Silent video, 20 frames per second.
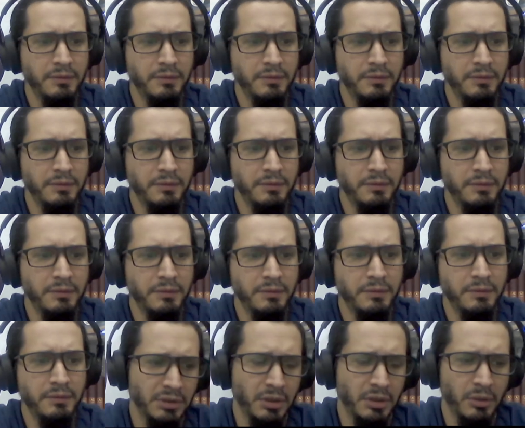
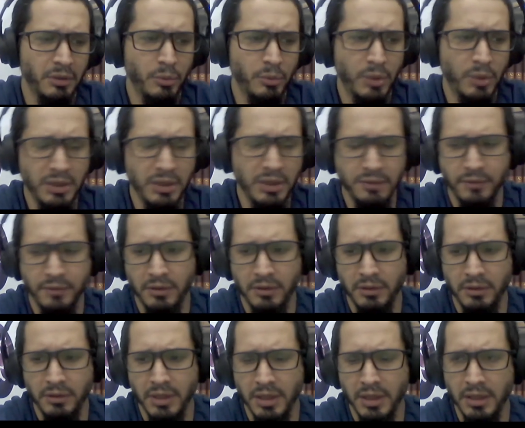samples. One is
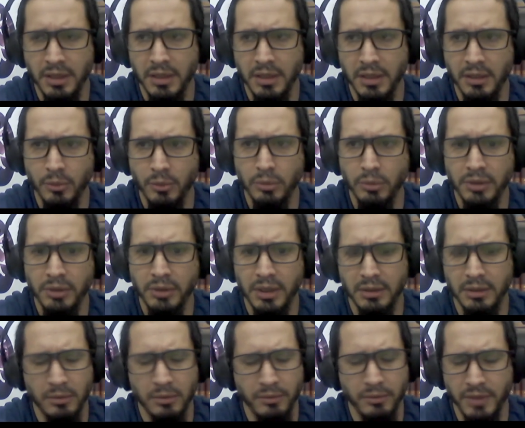for the
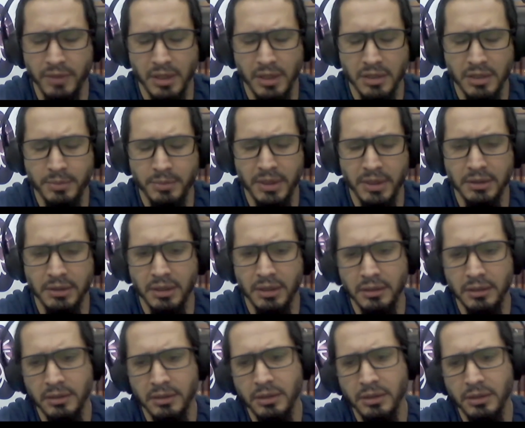ultra or the expert
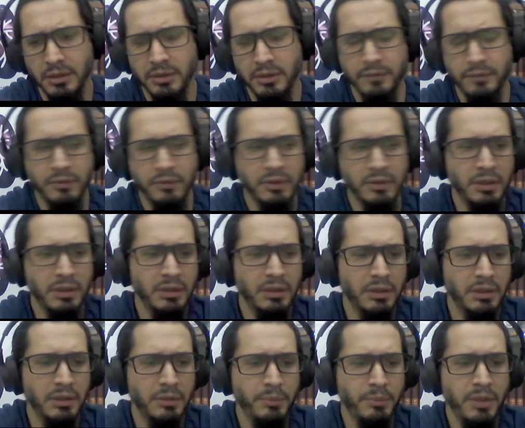and the other for
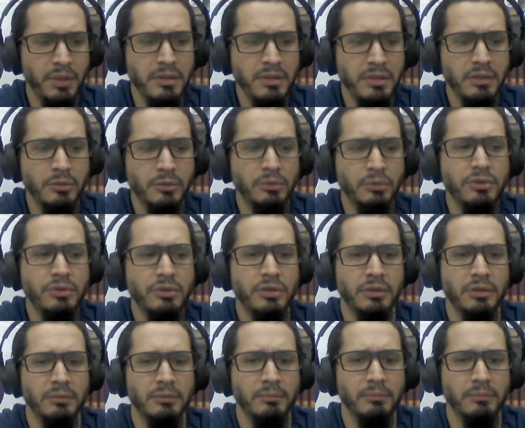the midget culture.